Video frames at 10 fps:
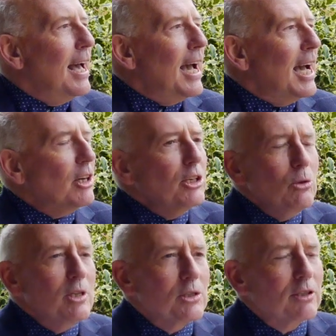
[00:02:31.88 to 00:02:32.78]
And I know
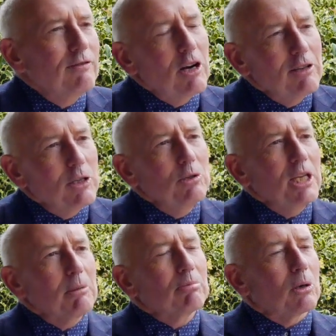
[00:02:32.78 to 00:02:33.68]
this is a very
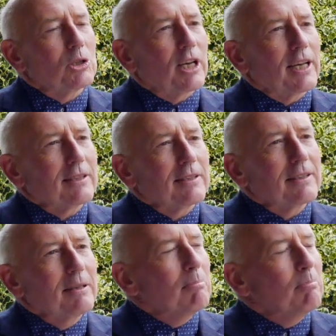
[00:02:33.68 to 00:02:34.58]
unique project,
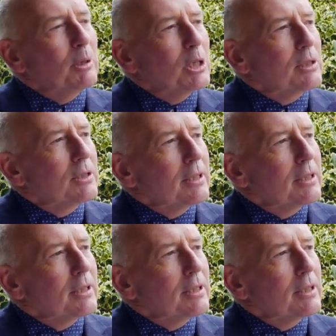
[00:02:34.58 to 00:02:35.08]
but